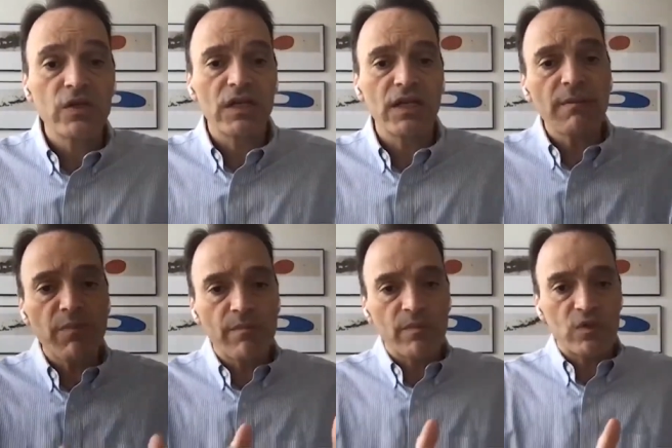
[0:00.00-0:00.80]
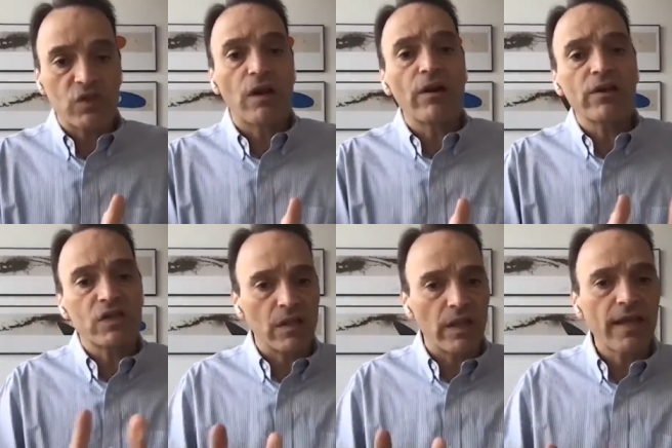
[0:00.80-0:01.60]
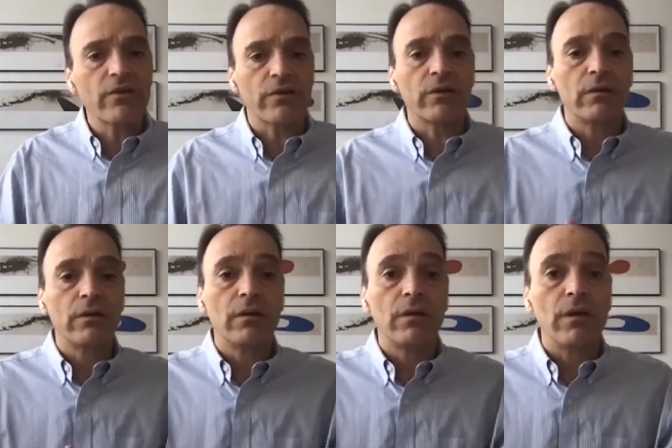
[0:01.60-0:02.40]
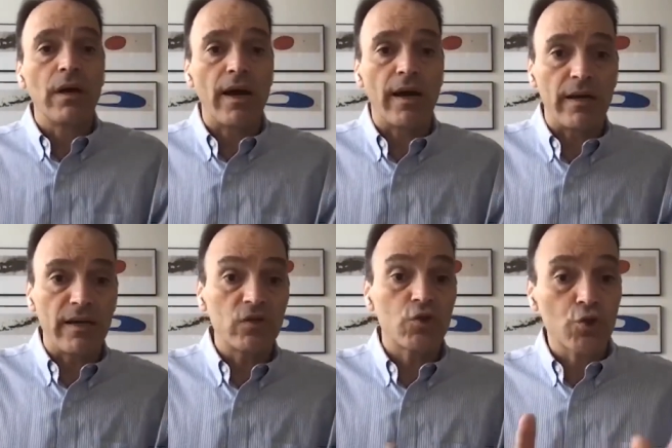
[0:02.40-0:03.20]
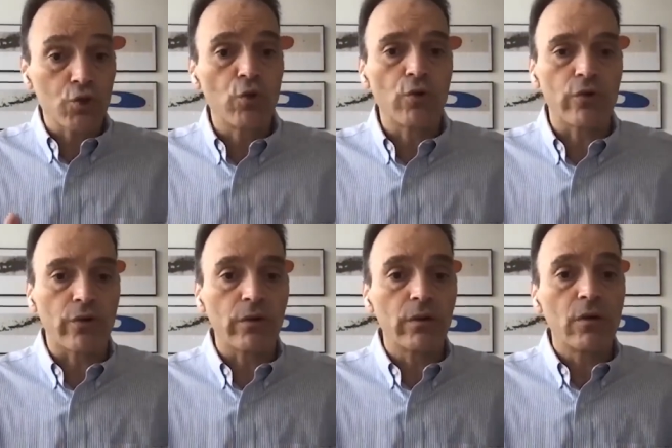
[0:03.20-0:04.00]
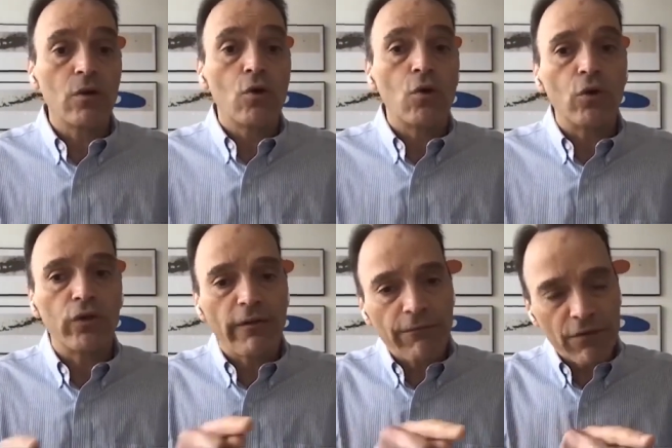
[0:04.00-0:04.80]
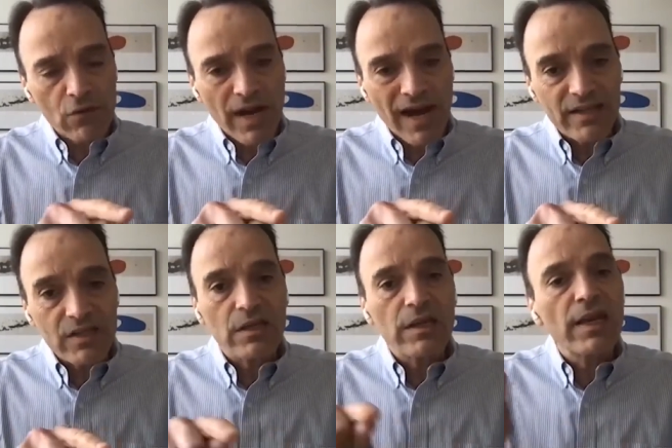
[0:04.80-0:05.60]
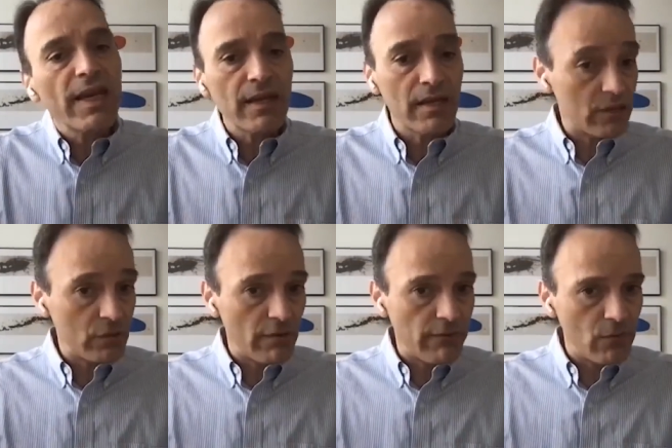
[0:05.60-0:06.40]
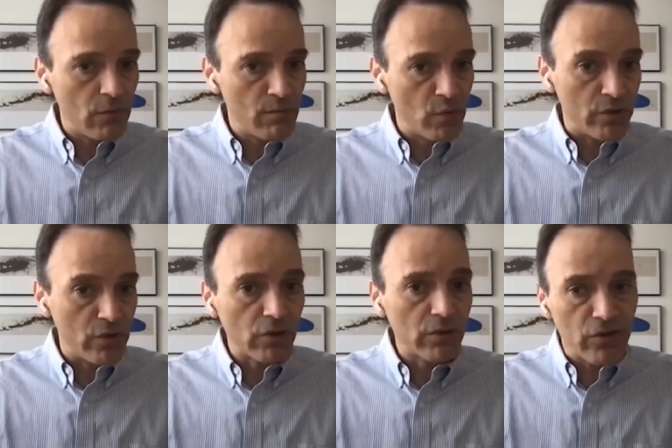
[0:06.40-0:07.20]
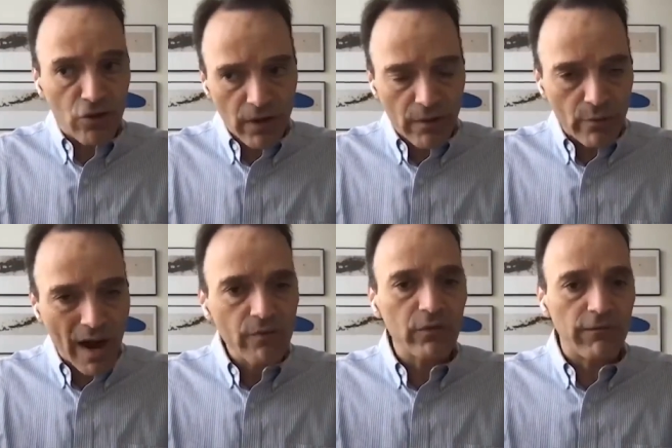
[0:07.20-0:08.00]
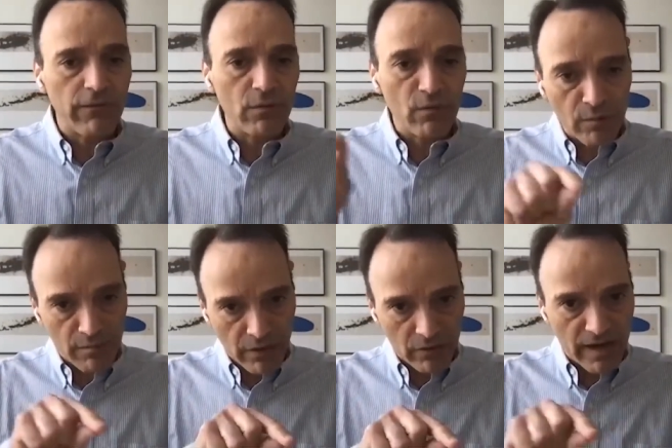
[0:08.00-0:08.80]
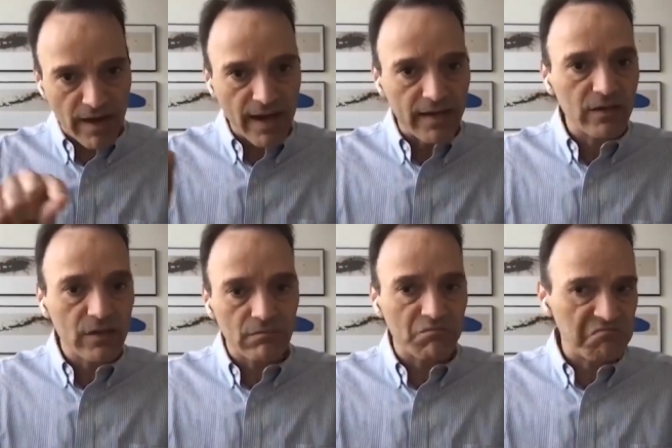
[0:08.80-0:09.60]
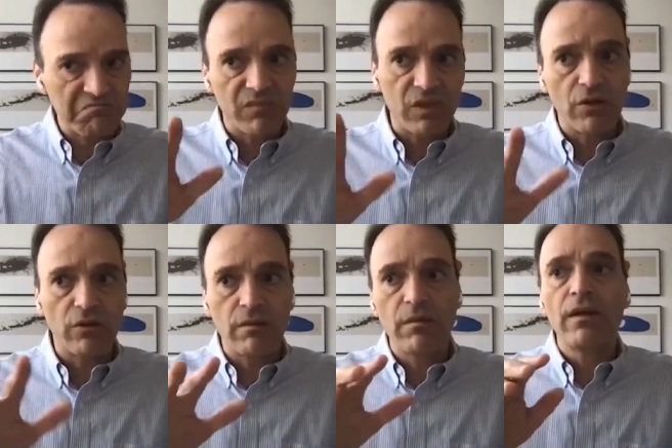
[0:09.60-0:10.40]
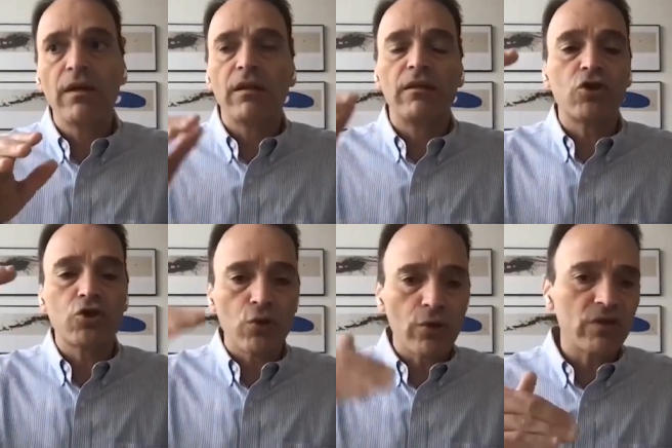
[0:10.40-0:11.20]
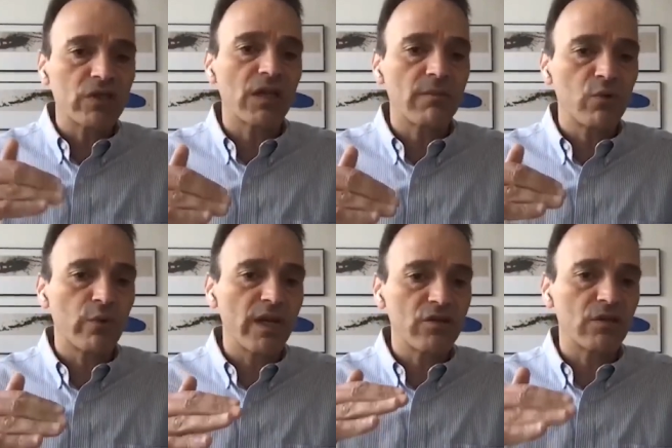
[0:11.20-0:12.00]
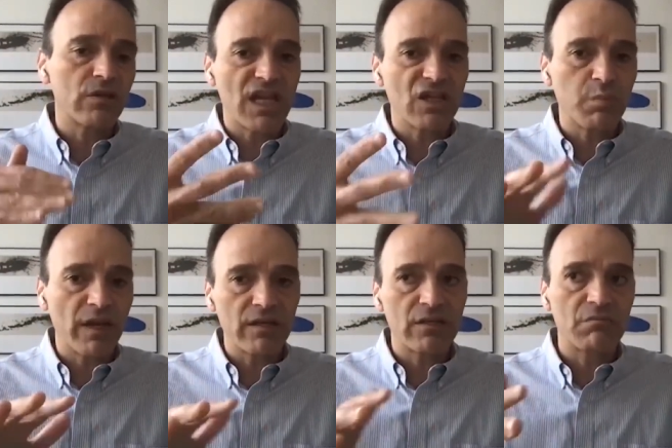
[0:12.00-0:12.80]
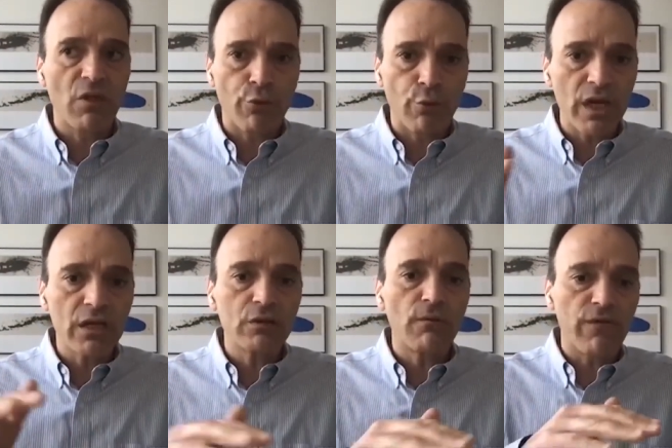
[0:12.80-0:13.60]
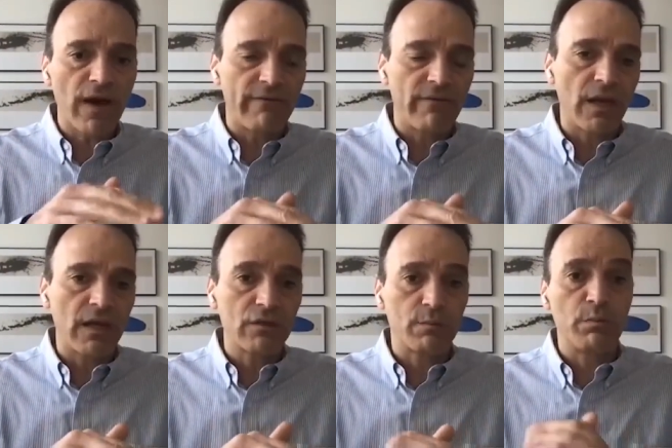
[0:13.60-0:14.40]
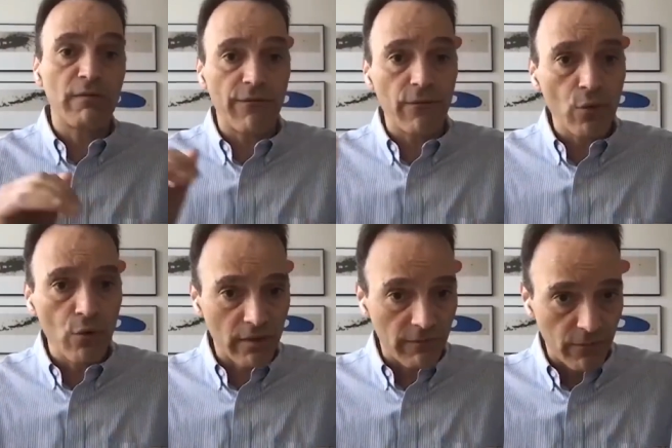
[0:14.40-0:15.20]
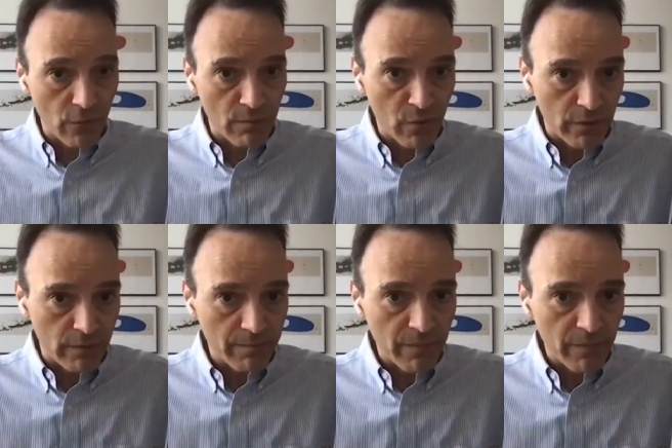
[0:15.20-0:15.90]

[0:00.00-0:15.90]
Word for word: sleep starts later and is shorter on the few nights leading to the full moon, not, not around the full moon, but on the nights, you know, the, the shortest sleep duration takes place three to five days before the full moon.